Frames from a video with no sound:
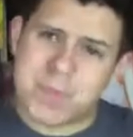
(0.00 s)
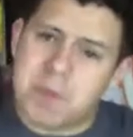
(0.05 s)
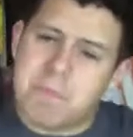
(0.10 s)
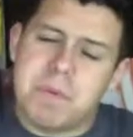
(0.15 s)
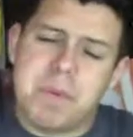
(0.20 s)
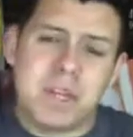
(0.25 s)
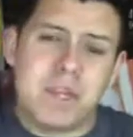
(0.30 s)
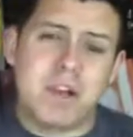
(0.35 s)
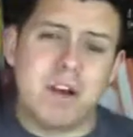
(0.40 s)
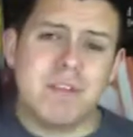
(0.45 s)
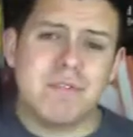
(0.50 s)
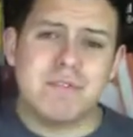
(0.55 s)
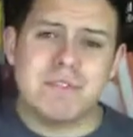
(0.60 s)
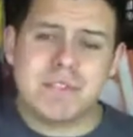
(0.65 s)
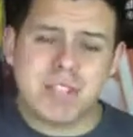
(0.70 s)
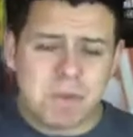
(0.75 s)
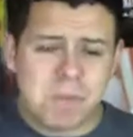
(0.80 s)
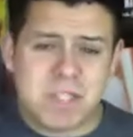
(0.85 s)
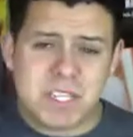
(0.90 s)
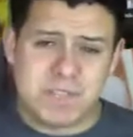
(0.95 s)
But it goes
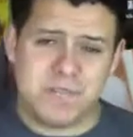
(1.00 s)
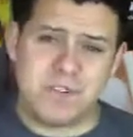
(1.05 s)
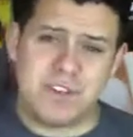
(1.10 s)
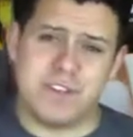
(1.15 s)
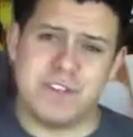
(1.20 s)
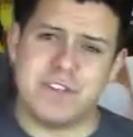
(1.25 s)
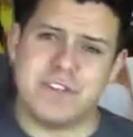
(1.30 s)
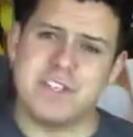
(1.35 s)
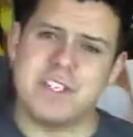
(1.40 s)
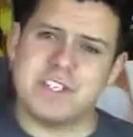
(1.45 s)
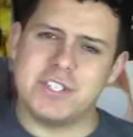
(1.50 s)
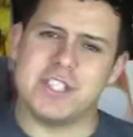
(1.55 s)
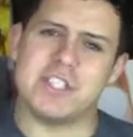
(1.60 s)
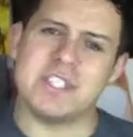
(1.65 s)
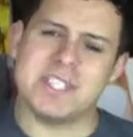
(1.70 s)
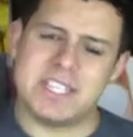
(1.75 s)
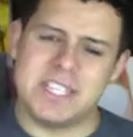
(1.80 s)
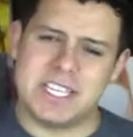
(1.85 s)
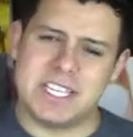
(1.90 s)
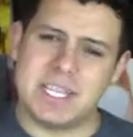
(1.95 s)
so much further than
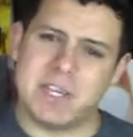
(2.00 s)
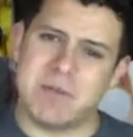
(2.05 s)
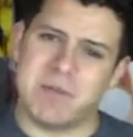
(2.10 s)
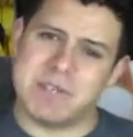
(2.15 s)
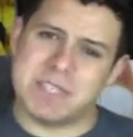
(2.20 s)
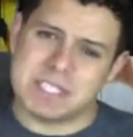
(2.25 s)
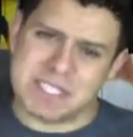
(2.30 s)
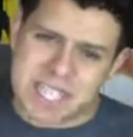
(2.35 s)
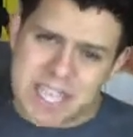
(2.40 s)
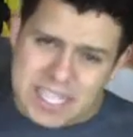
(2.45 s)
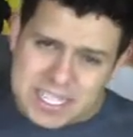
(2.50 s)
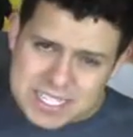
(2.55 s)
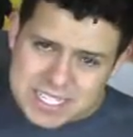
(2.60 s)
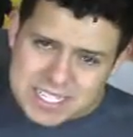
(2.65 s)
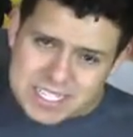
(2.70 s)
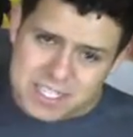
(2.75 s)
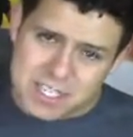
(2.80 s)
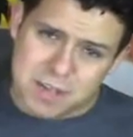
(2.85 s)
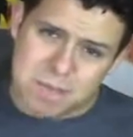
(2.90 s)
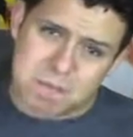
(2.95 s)
just dealing with
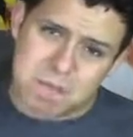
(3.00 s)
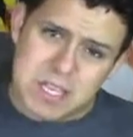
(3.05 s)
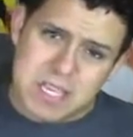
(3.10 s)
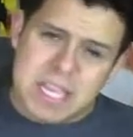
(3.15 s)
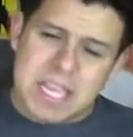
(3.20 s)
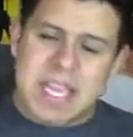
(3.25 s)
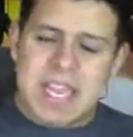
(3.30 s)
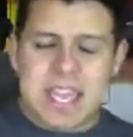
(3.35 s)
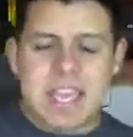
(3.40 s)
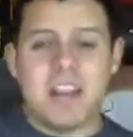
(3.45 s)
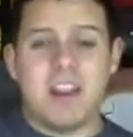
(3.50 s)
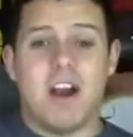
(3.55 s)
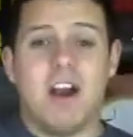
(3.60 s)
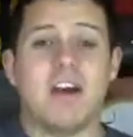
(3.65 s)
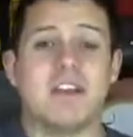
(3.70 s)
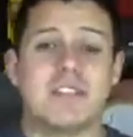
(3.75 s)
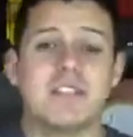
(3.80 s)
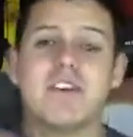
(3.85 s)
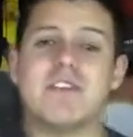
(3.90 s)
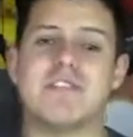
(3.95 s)
sexism. It
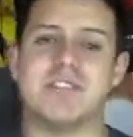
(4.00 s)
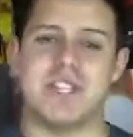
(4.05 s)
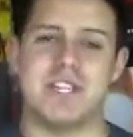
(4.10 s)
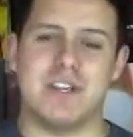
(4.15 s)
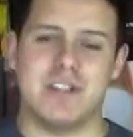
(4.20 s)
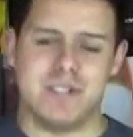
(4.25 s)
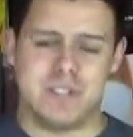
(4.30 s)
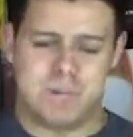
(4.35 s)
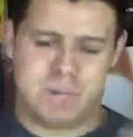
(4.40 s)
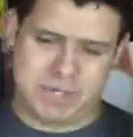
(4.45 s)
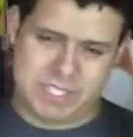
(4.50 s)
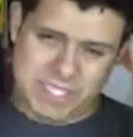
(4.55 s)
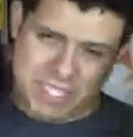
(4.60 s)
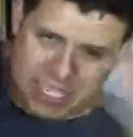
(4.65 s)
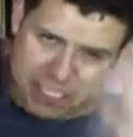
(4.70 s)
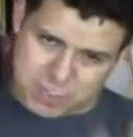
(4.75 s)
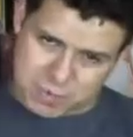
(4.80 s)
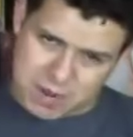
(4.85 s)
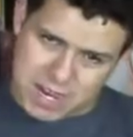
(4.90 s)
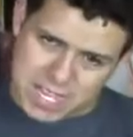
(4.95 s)
also deals with
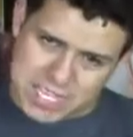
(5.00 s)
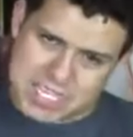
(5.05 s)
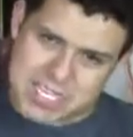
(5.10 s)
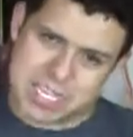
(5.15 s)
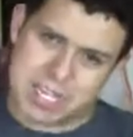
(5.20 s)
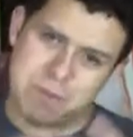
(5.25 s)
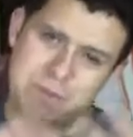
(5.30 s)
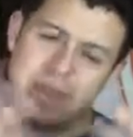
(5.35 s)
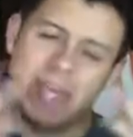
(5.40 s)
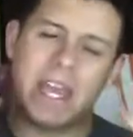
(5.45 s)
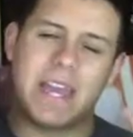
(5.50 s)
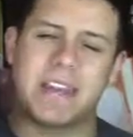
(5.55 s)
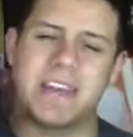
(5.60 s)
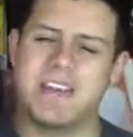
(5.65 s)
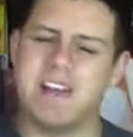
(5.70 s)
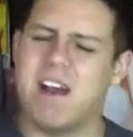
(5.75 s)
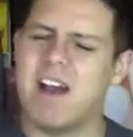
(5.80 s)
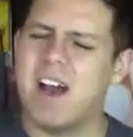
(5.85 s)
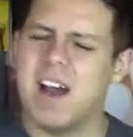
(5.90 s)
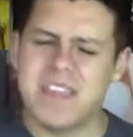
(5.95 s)
sexuality. We had
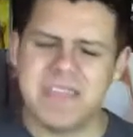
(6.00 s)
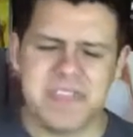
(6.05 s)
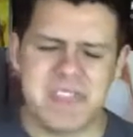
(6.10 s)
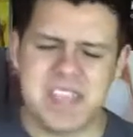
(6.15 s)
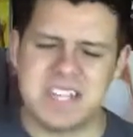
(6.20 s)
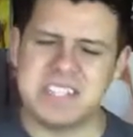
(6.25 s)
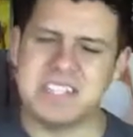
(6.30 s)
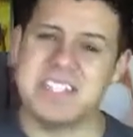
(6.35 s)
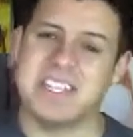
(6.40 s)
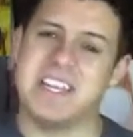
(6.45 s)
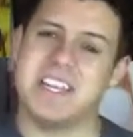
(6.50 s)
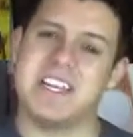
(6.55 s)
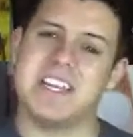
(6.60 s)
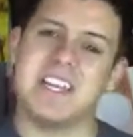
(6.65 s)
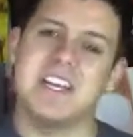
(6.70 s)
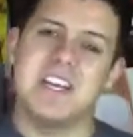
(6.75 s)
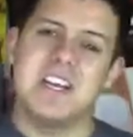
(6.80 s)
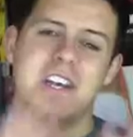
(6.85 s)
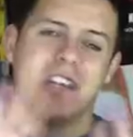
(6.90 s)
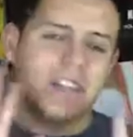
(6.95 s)
an authentic
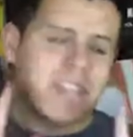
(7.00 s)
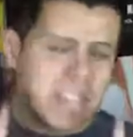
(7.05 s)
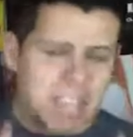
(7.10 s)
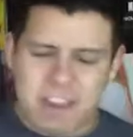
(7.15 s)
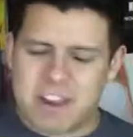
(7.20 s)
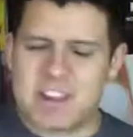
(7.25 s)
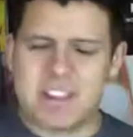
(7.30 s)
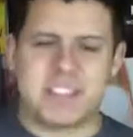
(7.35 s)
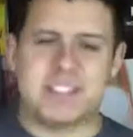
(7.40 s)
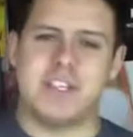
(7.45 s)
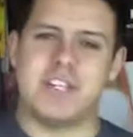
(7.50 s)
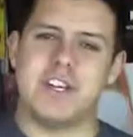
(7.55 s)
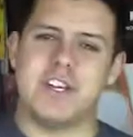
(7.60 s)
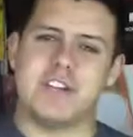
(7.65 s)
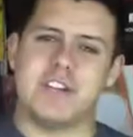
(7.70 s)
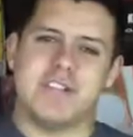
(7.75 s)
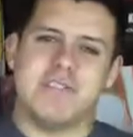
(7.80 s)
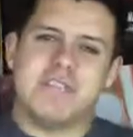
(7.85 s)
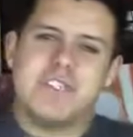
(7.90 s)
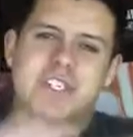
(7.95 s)

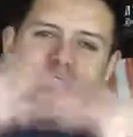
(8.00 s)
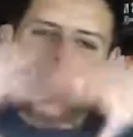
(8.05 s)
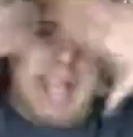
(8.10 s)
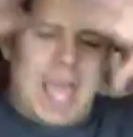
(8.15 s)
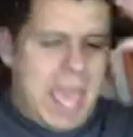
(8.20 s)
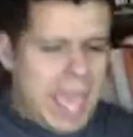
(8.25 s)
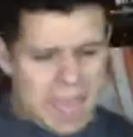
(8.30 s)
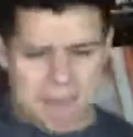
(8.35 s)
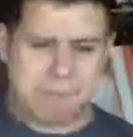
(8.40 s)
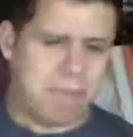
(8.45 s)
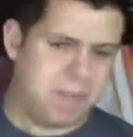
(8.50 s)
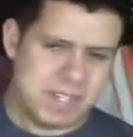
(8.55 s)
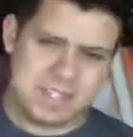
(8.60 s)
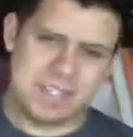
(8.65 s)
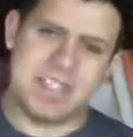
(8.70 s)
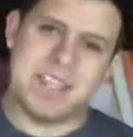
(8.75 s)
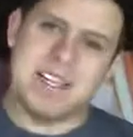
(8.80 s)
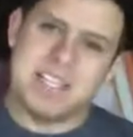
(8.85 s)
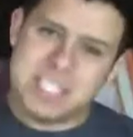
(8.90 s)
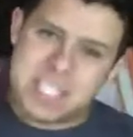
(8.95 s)
character who just happened
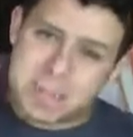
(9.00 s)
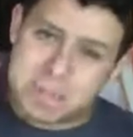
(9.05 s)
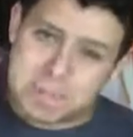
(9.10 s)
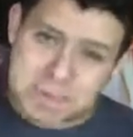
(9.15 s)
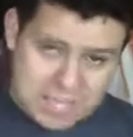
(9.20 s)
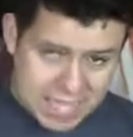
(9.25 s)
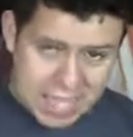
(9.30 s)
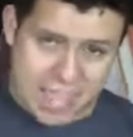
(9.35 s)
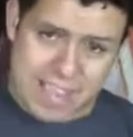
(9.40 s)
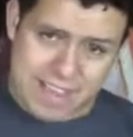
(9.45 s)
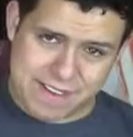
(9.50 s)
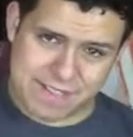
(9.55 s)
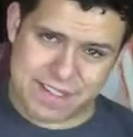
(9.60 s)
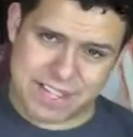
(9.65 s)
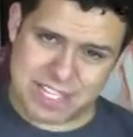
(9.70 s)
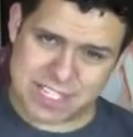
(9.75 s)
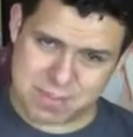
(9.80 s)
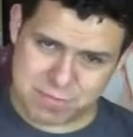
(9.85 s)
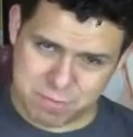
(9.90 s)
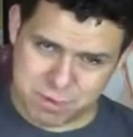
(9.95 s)
to be gay in
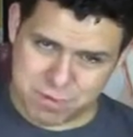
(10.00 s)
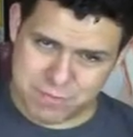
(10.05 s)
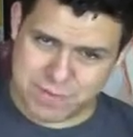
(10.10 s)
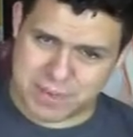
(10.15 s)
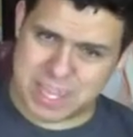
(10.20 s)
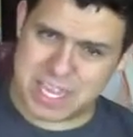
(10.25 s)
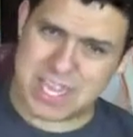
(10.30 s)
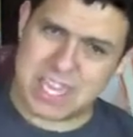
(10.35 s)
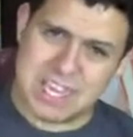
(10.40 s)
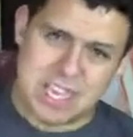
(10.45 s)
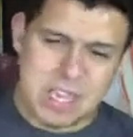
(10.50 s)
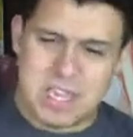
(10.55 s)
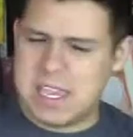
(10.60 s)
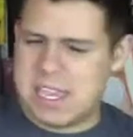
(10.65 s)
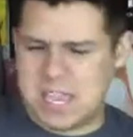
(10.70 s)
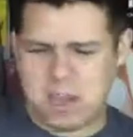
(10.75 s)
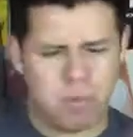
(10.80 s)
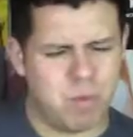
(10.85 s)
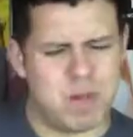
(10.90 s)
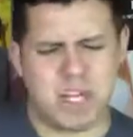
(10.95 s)
this movie.
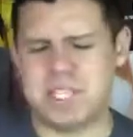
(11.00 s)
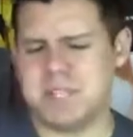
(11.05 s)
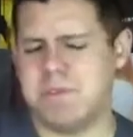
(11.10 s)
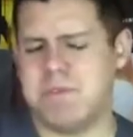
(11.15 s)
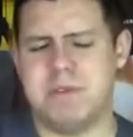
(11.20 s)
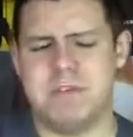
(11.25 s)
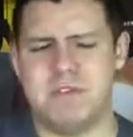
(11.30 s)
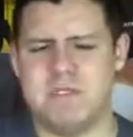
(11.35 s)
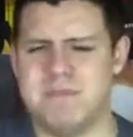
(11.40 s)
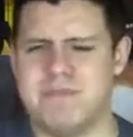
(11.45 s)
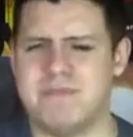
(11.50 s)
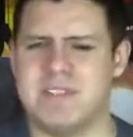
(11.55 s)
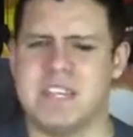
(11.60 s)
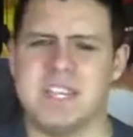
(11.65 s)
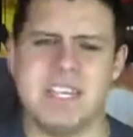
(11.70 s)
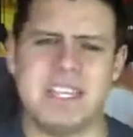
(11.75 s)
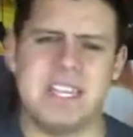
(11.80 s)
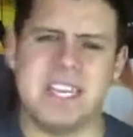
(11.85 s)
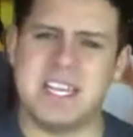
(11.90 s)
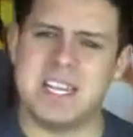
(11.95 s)
It works
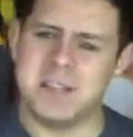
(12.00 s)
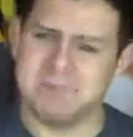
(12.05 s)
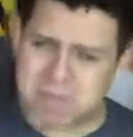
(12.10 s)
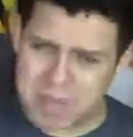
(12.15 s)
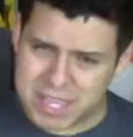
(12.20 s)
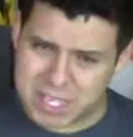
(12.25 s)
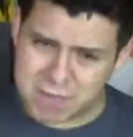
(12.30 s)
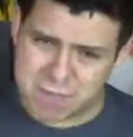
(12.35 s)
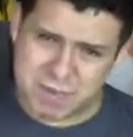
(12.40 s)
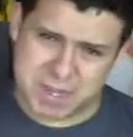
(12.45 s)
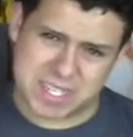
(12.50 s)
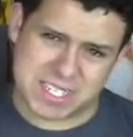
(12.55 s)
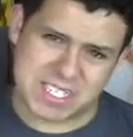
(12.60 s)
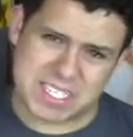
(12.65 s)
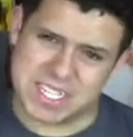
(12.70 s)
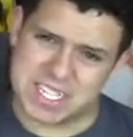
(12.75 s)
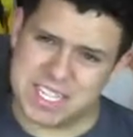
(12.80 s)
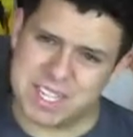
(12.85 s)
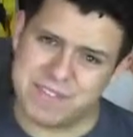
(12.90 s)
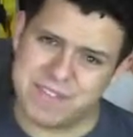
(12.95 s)
beautifully. They didn't make a big
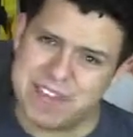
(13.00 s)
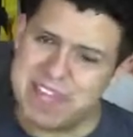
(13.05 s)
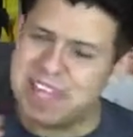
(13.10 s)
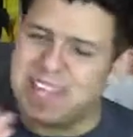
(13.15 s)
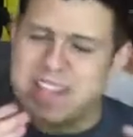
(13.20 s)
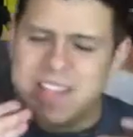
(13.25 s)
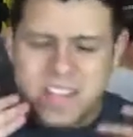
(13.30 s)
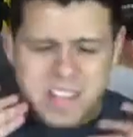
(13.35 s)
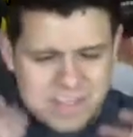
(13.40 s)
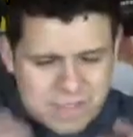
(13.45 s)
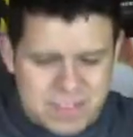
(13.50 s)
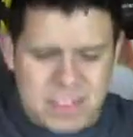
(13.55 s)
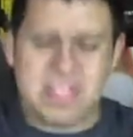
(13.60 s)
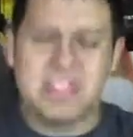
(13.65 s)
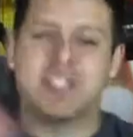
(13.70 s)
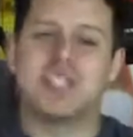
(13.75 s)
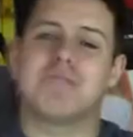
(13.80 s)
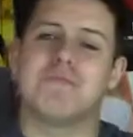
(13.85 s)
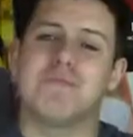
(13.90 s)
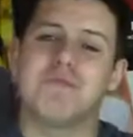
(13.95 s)
deal of it. They
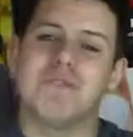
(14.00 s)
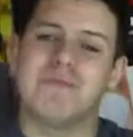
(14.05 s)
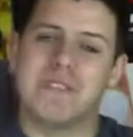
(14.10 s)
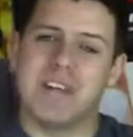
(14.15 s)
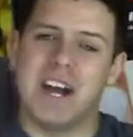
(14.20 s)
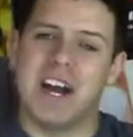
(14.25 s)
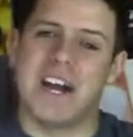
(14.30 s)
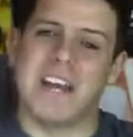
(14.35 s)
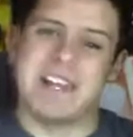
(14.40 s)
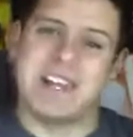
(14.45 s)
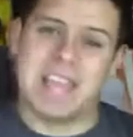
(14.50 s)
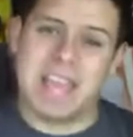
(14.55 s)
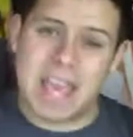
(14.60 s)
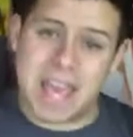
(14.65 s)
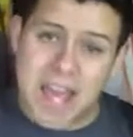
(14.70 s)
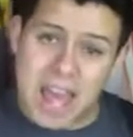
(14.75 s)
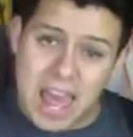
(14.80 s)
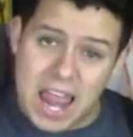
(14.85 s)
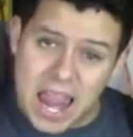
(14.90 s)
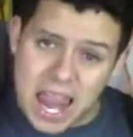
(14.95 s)
just moved on.
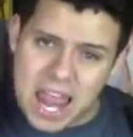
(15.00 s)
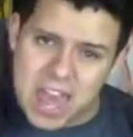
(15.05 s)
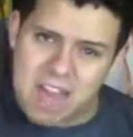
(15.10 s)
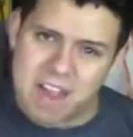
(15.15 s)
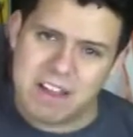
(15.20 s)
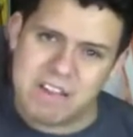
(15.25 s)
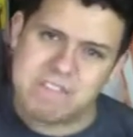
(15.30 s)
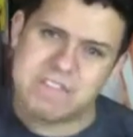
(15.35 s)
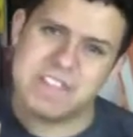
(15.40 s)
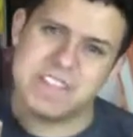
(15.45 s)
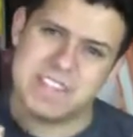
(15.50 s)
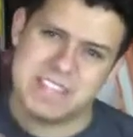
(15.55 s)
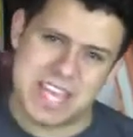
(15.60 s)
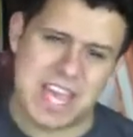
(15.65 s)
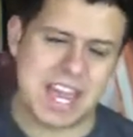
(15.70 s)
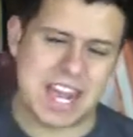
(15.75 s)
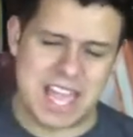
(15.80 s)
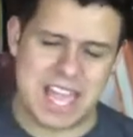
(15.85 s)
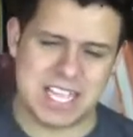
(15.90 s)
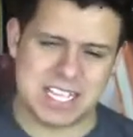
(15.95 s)
And I loved
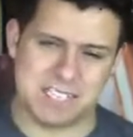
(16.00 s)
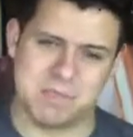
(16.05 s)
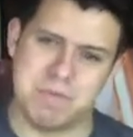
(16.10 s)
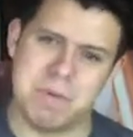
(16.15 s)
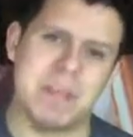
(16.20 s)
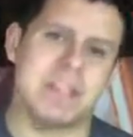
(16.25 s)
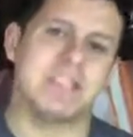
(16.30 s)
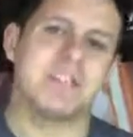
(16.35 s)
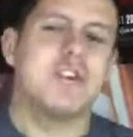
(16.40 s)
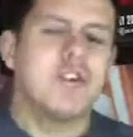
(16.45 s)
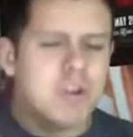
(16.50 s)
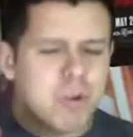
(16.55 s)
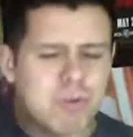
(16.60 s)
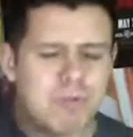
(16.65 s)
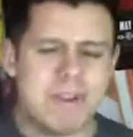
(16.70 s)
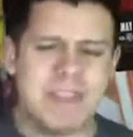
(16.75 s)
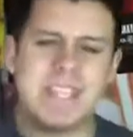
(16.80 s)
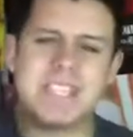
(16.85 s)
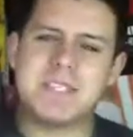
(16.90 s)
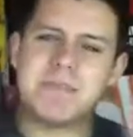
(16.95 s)
that aspect.
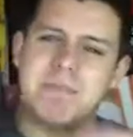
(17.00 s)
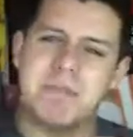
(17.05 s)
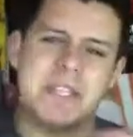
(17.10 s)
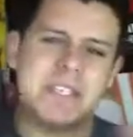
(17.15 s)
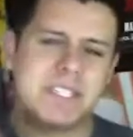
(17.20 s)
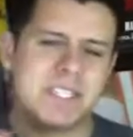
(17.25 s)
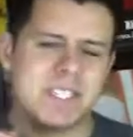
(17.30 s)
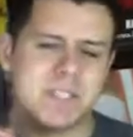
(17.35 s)
Race plays a